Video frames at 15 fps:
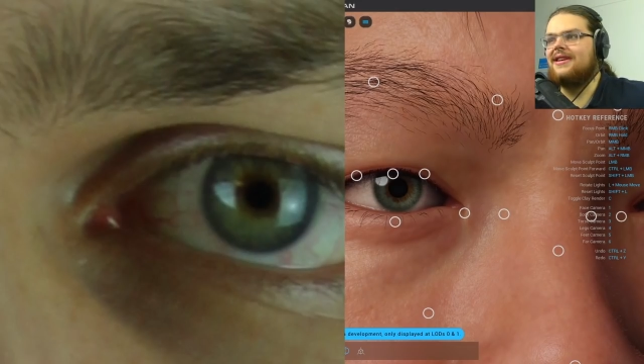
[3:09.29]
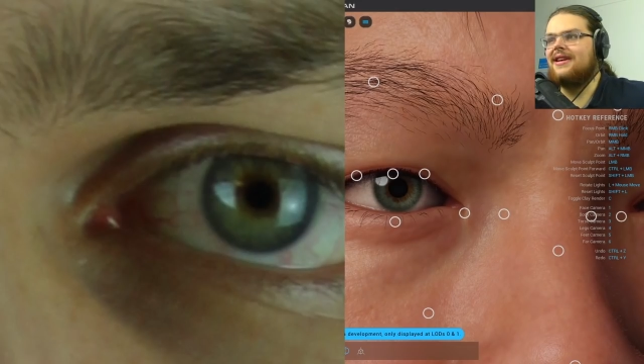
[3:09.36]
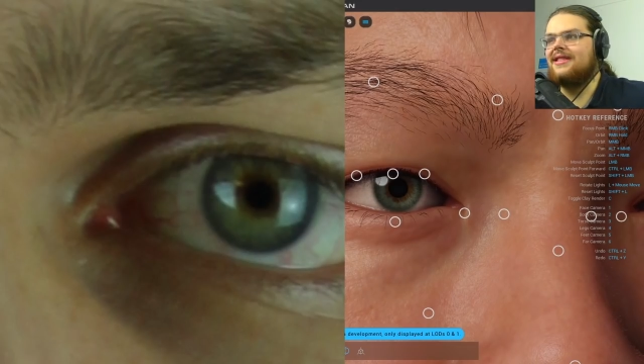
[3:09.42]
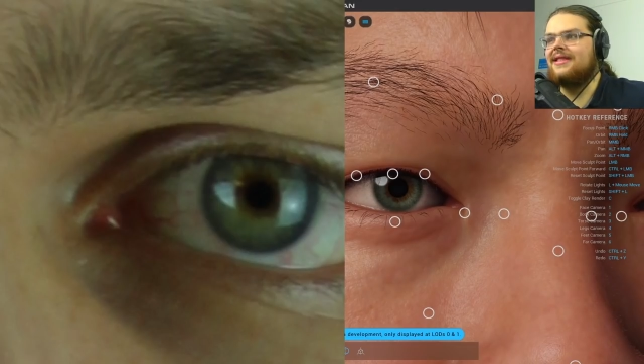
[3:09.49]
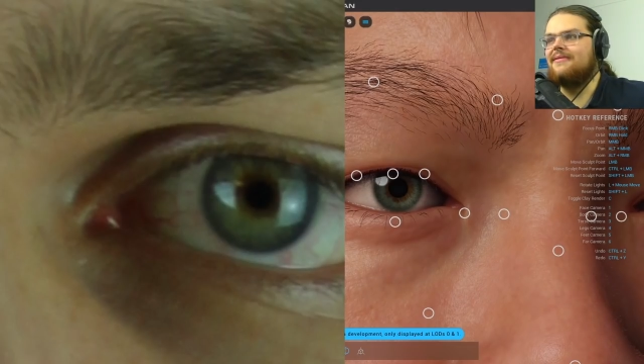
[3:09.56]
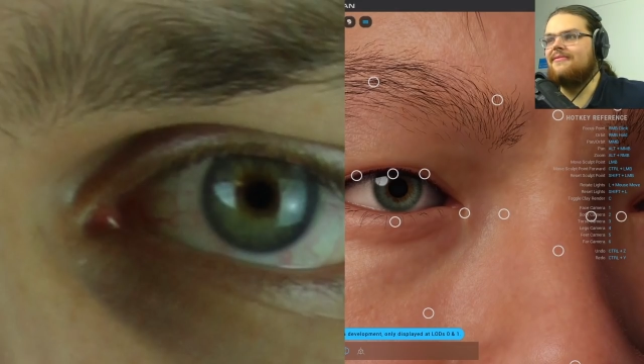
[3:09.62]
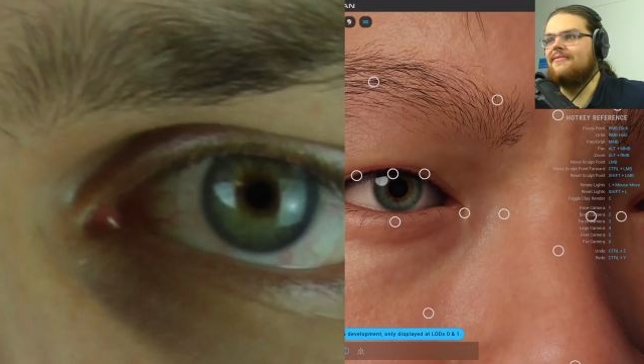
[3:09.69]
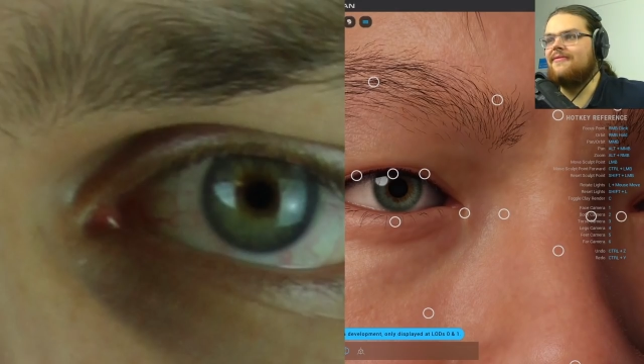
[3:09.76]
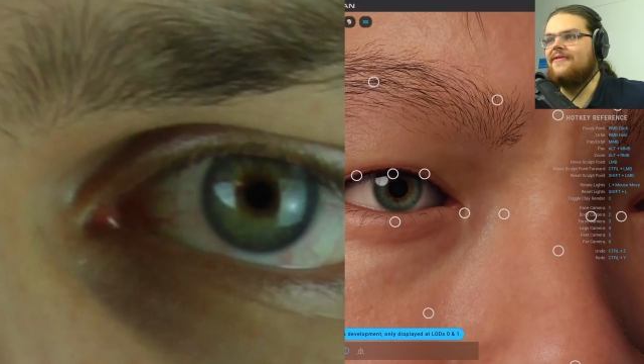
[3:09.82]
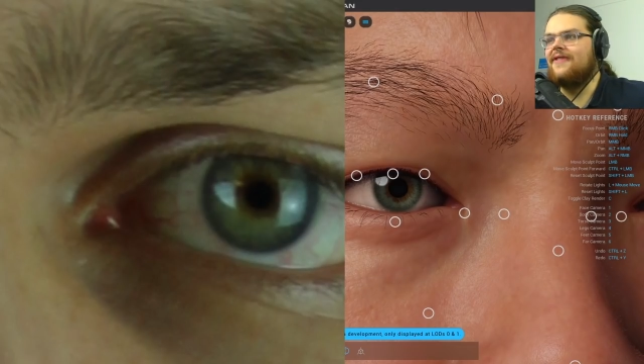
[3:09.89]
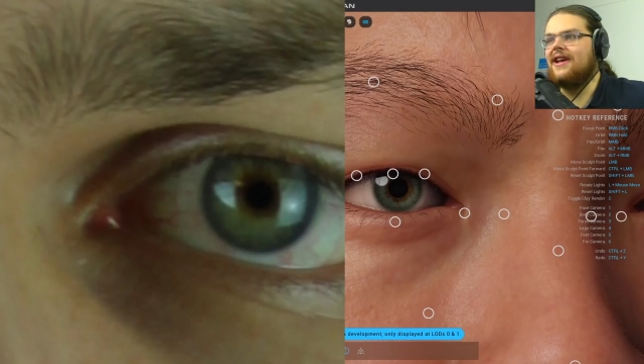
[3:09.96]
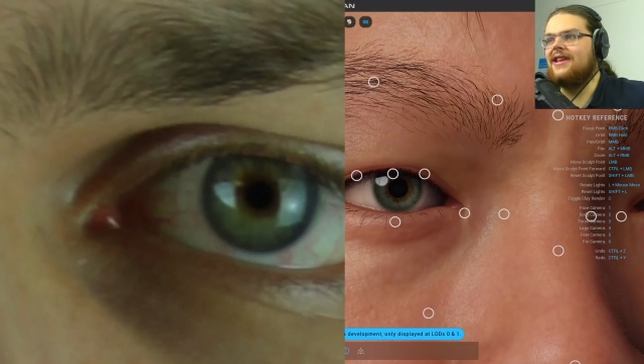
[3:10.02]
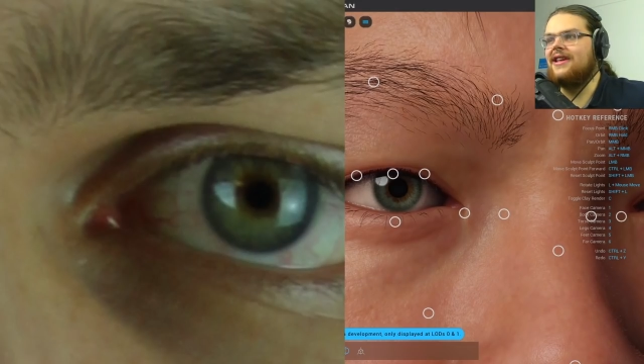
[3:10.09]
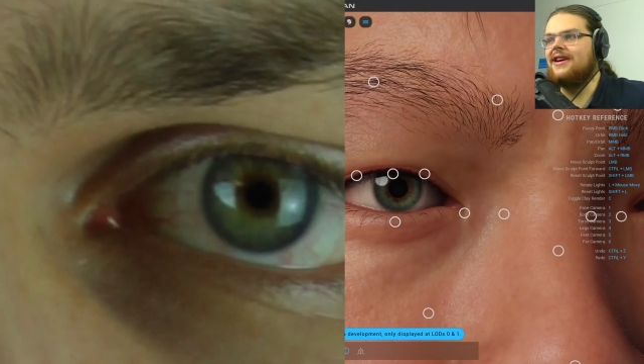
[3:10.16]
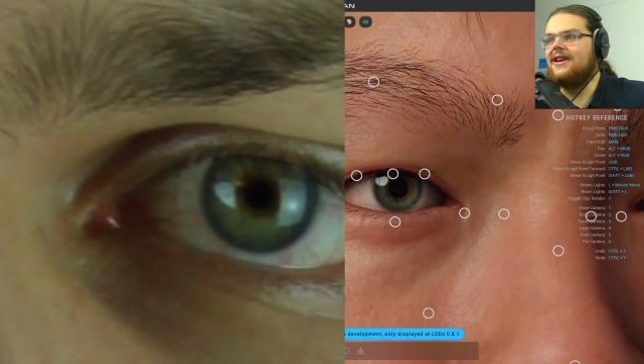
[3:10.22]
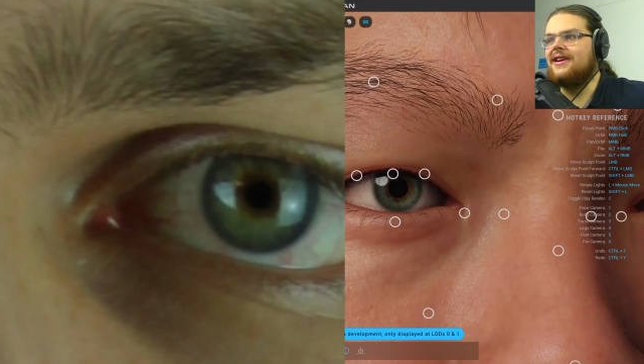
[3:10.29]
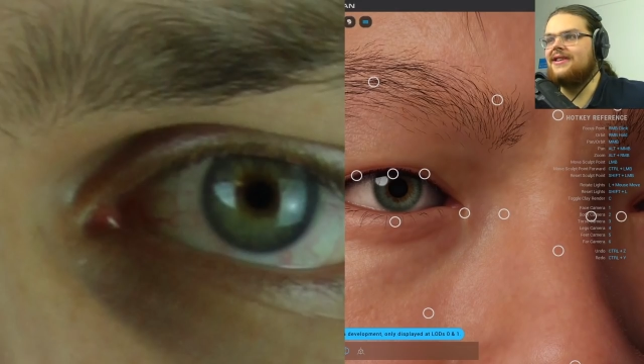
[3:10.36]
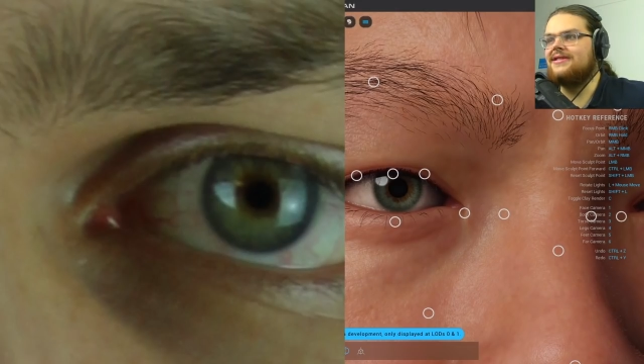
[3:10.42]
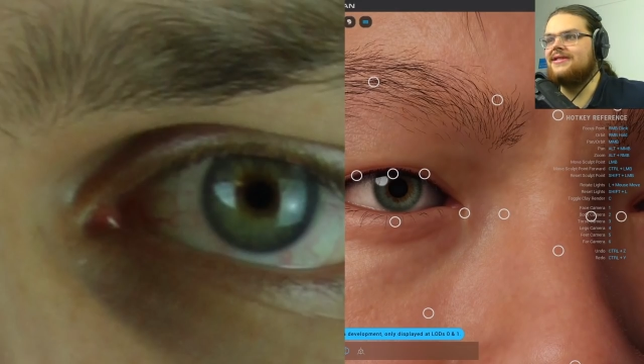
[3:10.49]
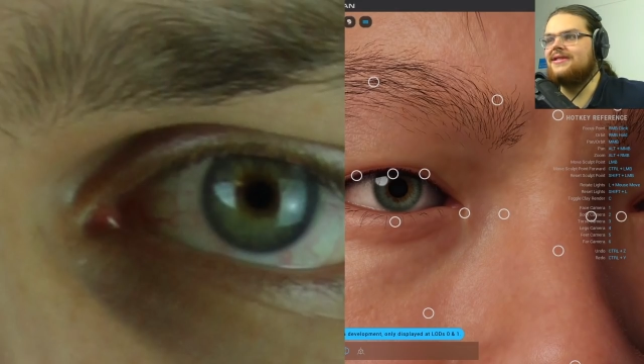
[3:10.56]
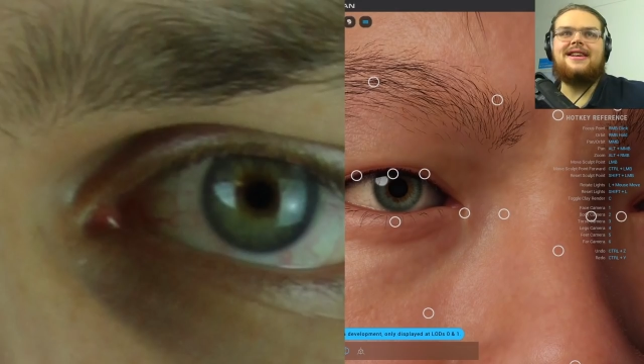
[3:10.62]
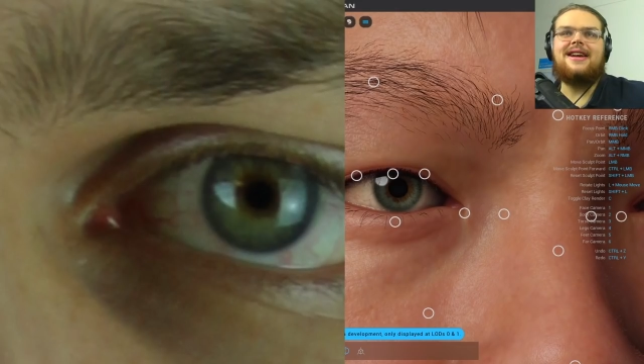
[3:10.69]
Got the veiny
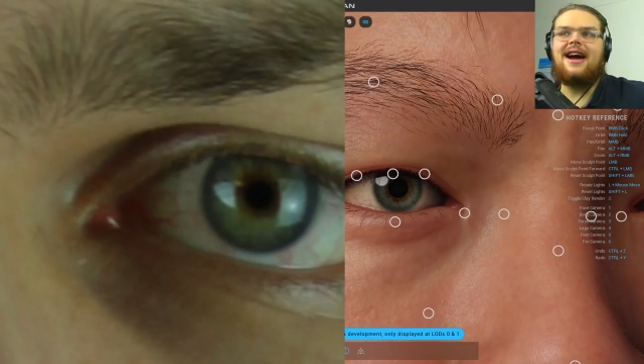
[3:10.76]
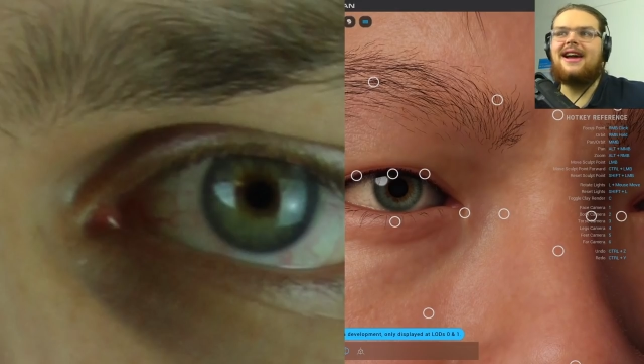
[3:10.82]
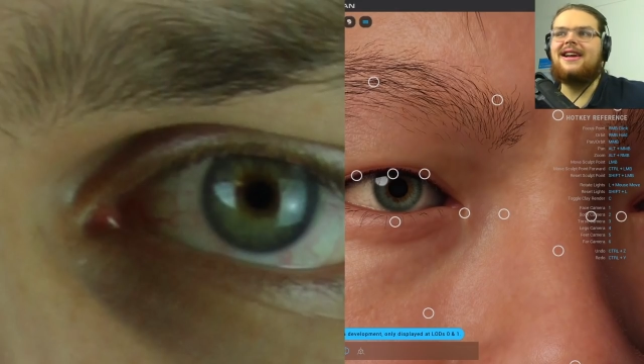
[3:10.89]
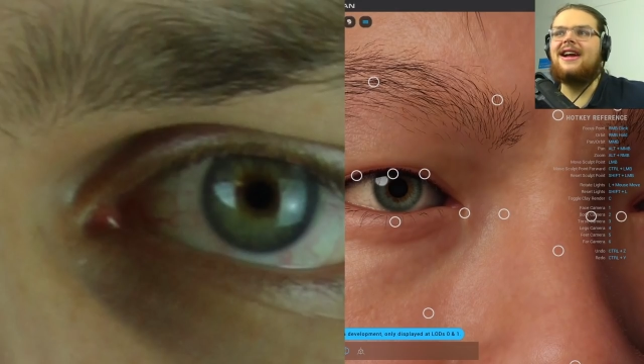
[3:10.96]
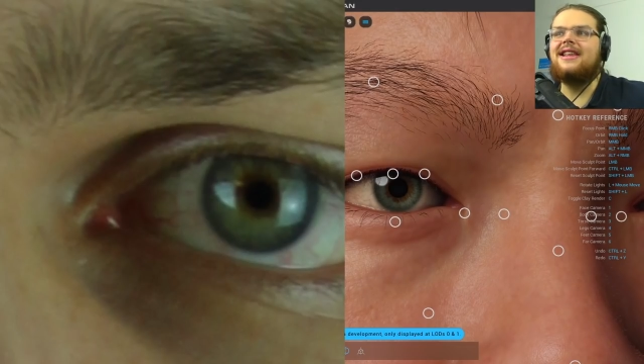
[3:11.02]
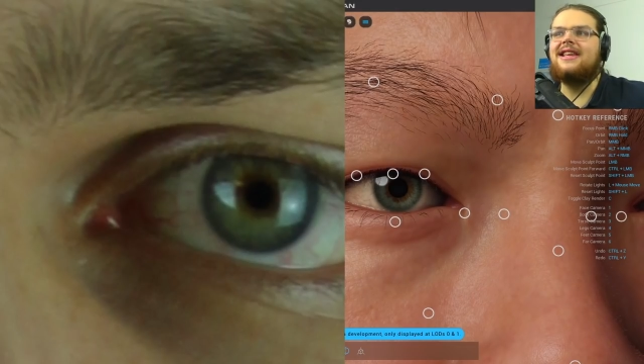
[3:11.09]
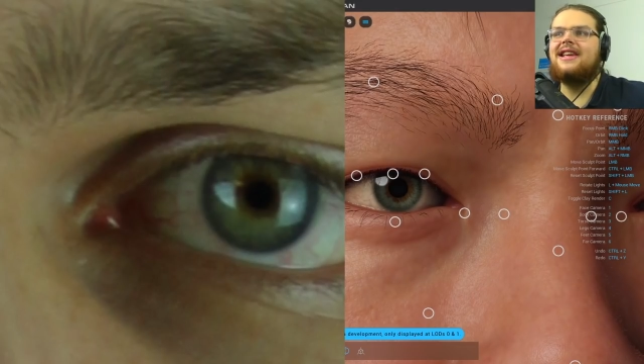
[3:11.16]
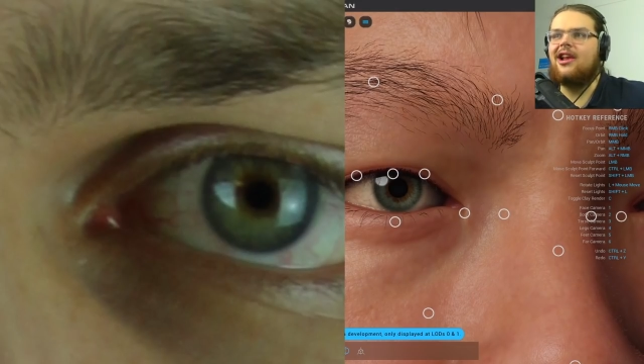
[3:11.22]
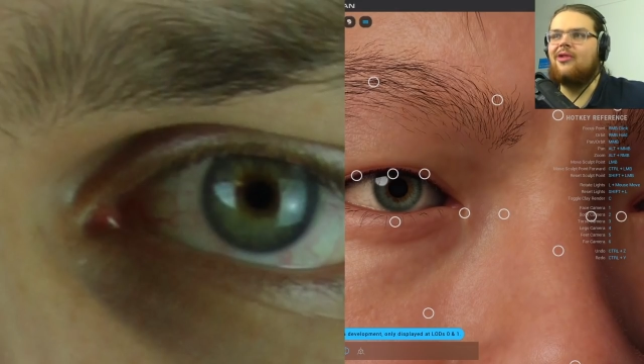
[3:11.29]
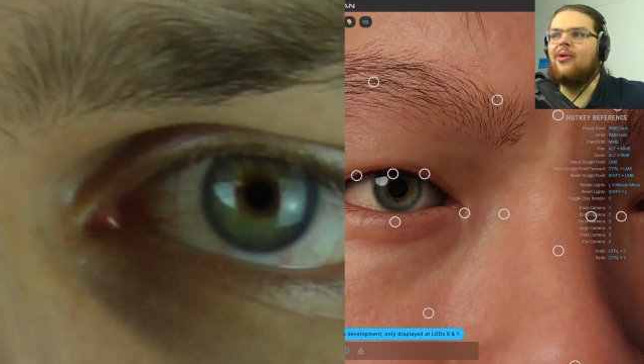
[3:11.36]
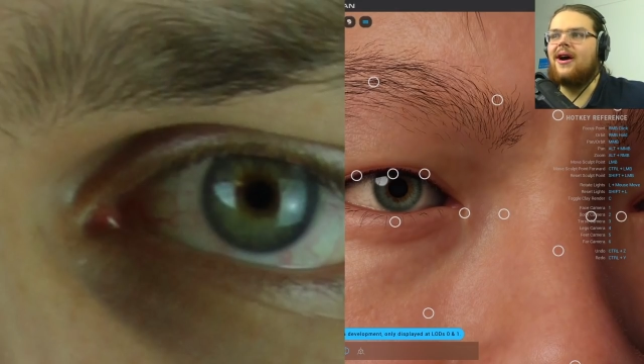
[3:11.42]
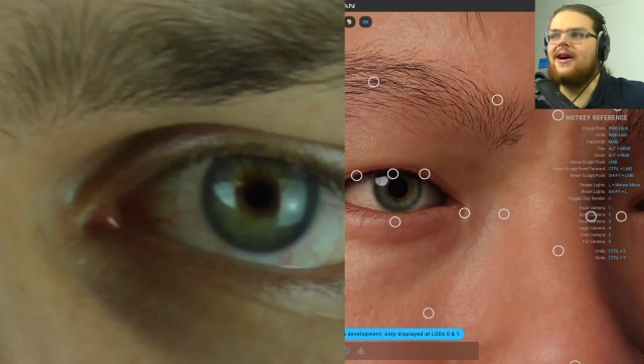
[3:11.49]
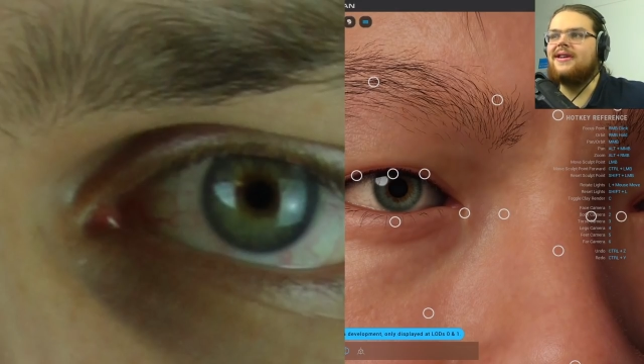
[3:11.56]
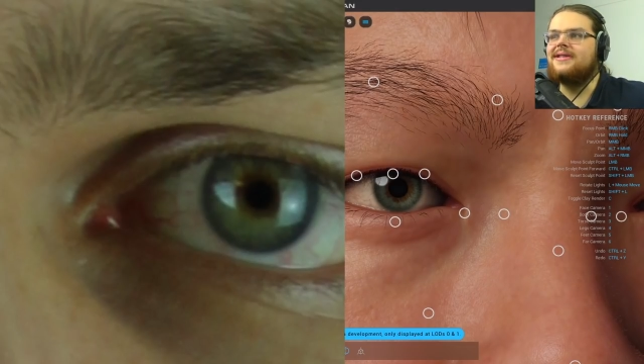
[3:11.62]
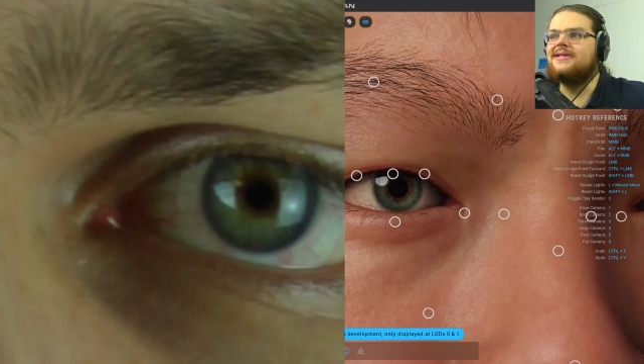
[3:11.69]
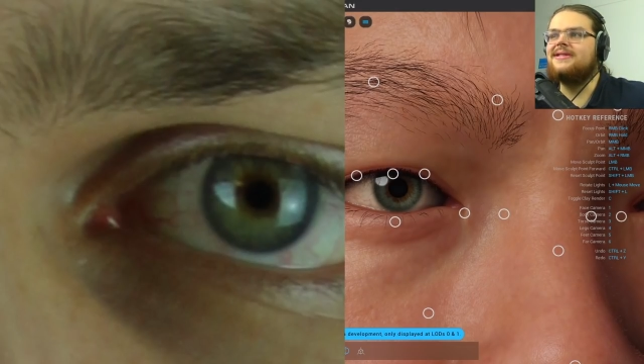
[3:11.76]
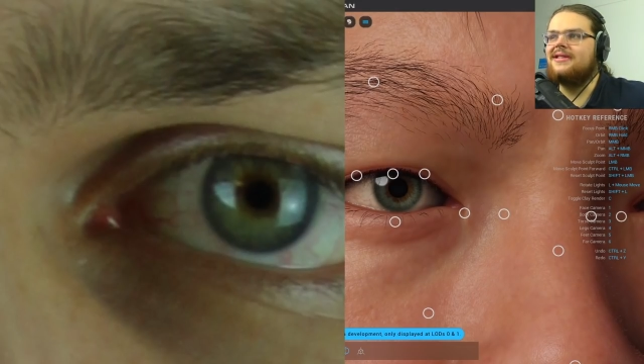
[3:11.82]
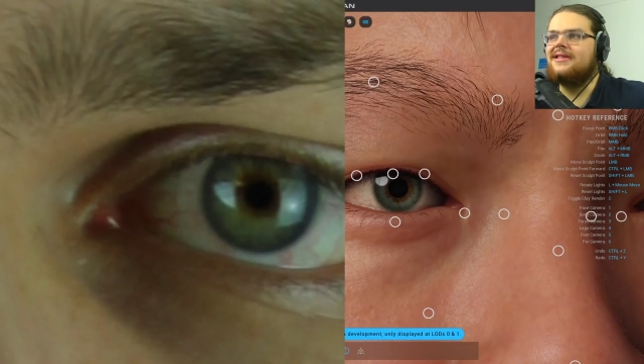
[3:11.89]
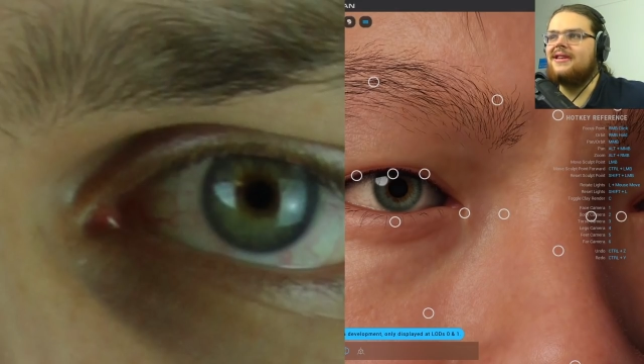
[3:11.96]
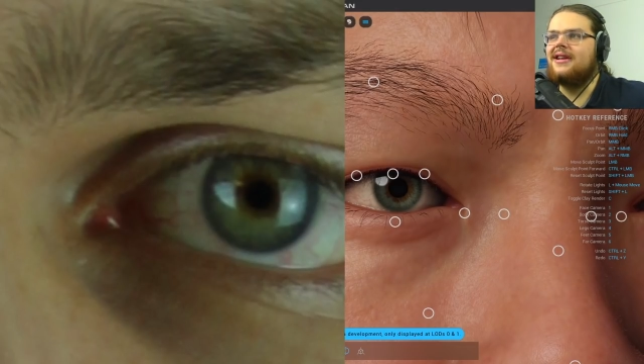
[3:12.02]
eyes. I got yellow eyes.